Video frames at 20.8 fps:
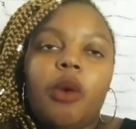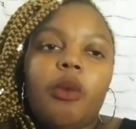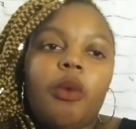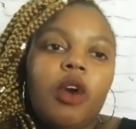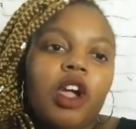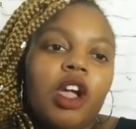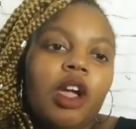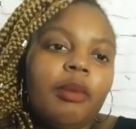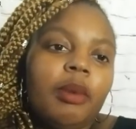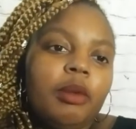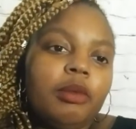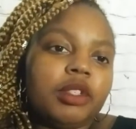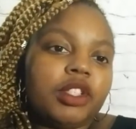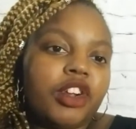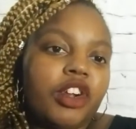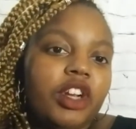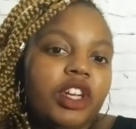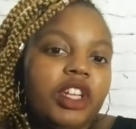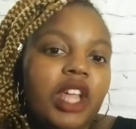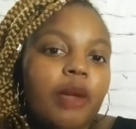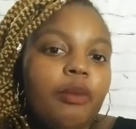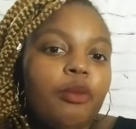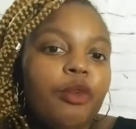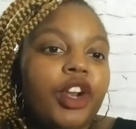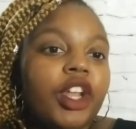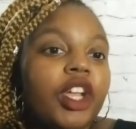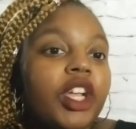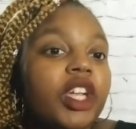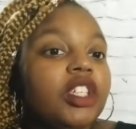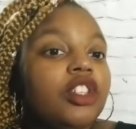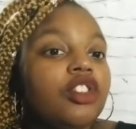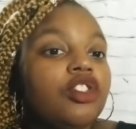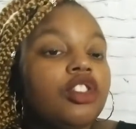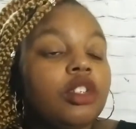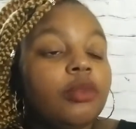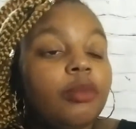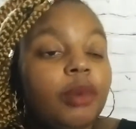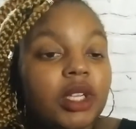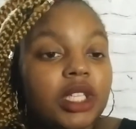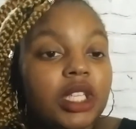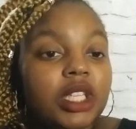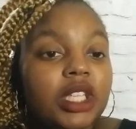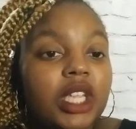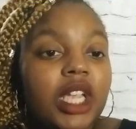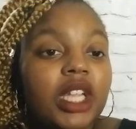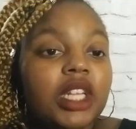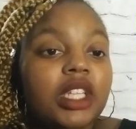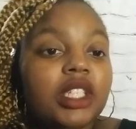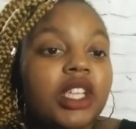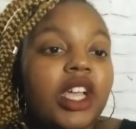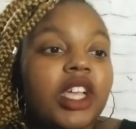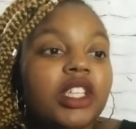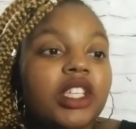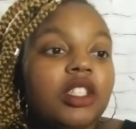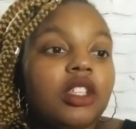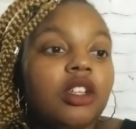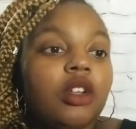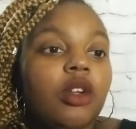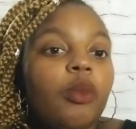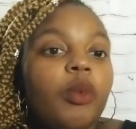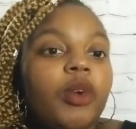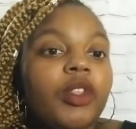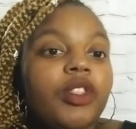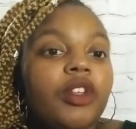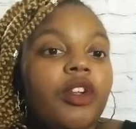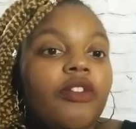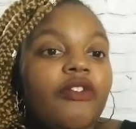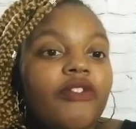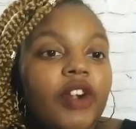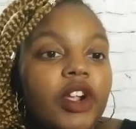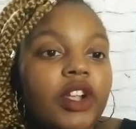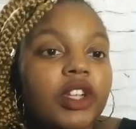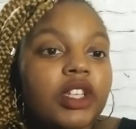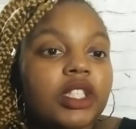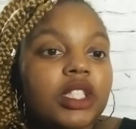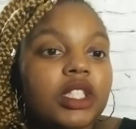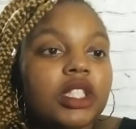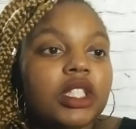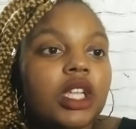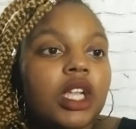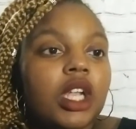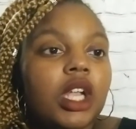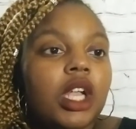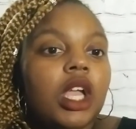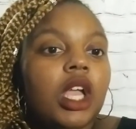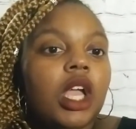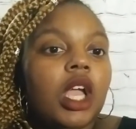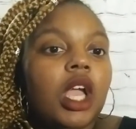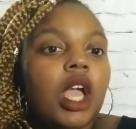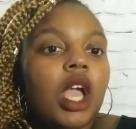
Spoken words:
So I woke up. It was early that morning because you're supposed to take the test with your first